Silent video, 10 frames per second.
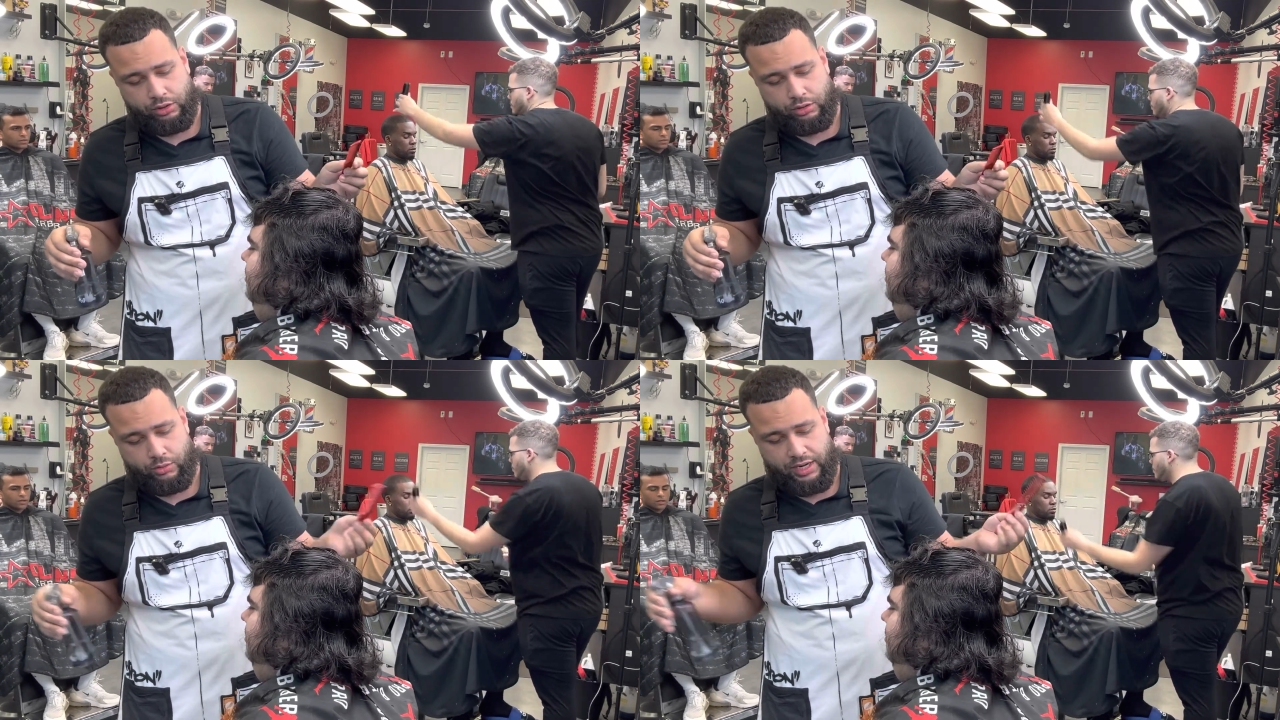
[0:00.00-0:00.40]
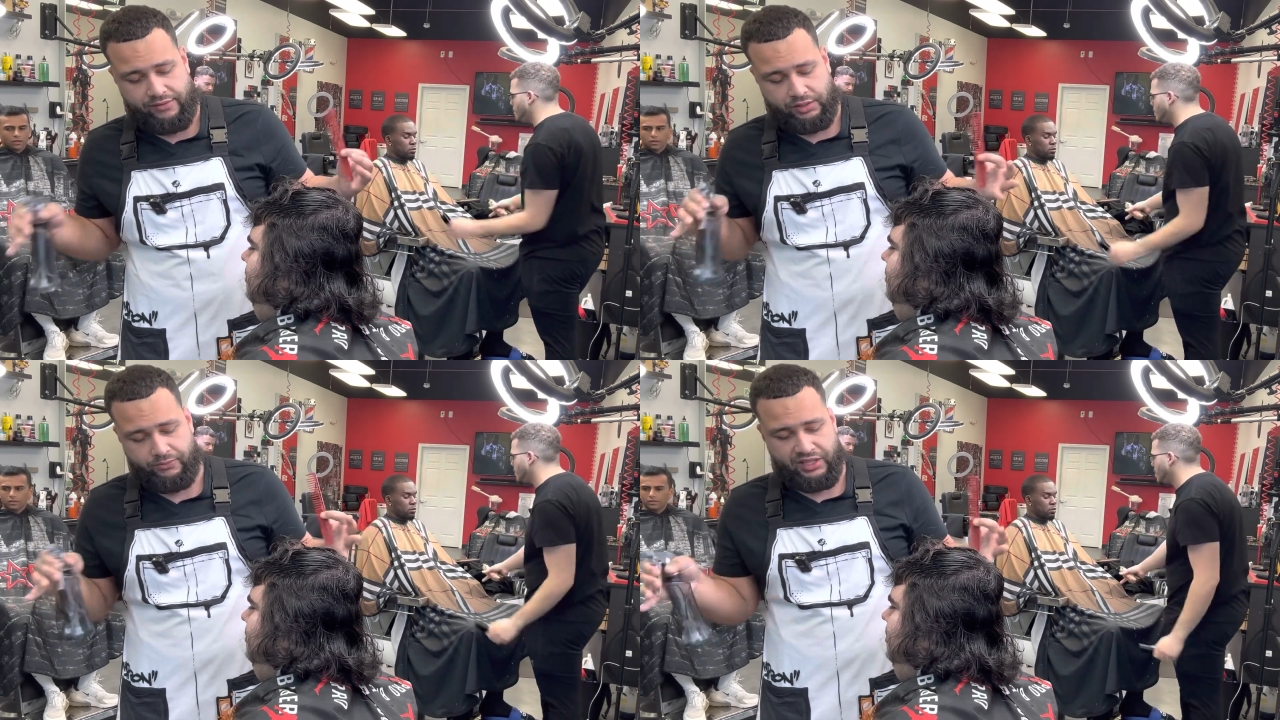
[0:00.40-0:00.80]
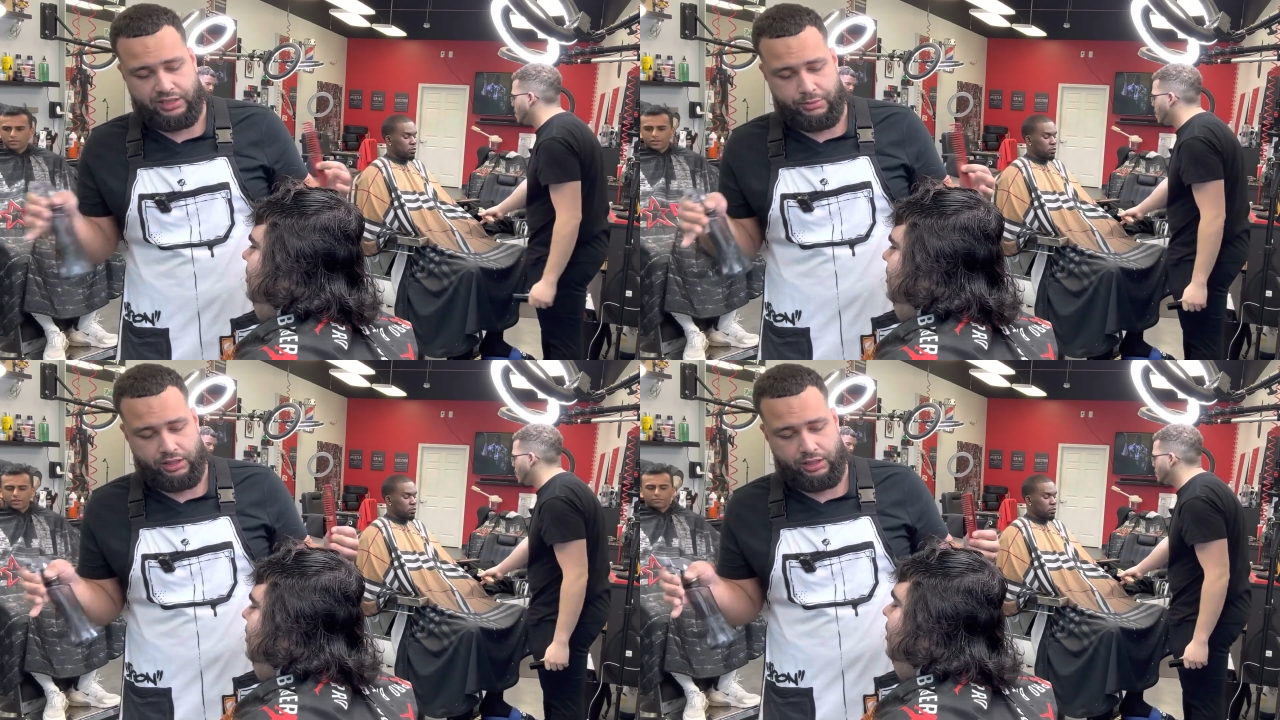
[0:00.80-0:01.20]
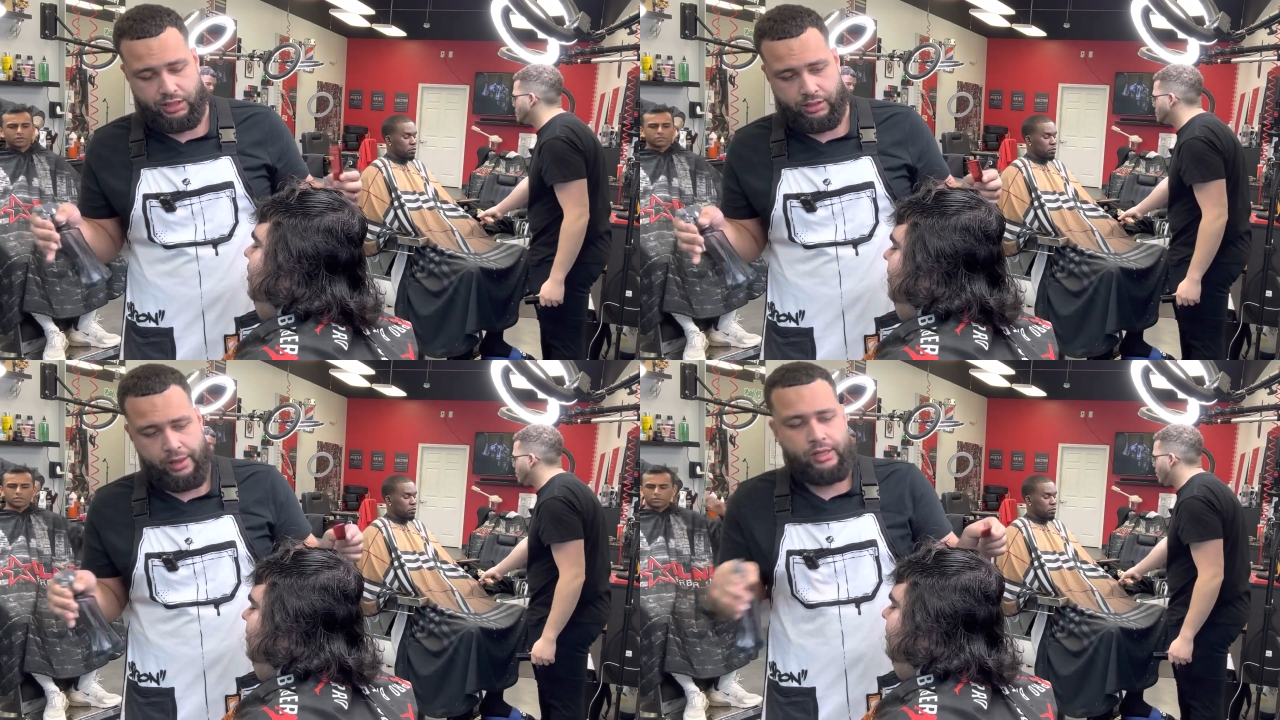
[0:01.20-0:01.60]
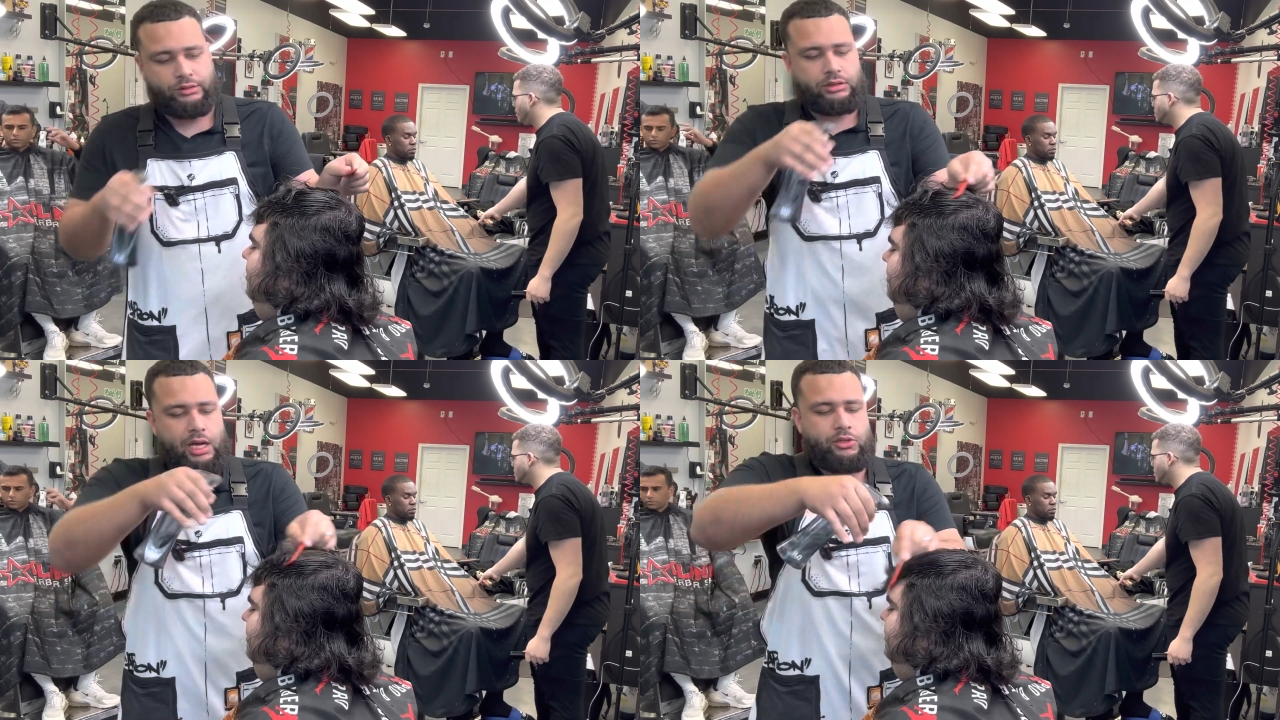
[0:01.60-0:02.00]
You want to have some flexibility?
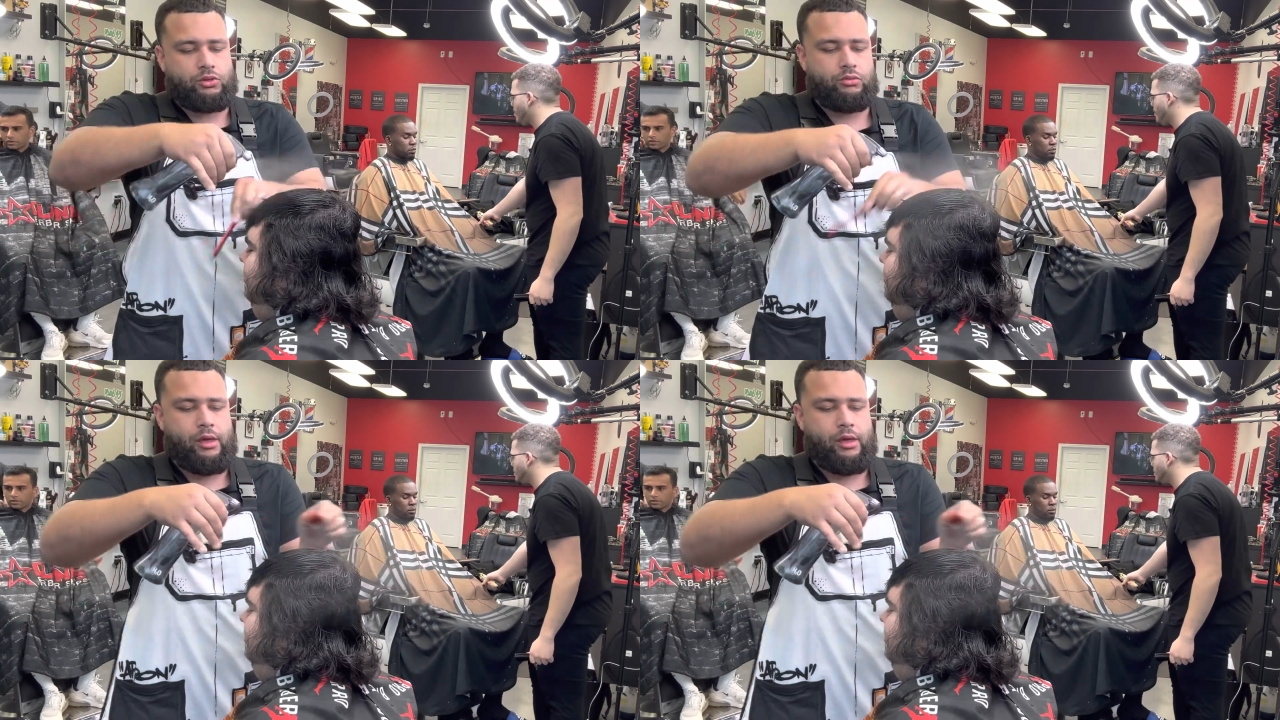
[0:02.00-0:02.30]
Gotcha.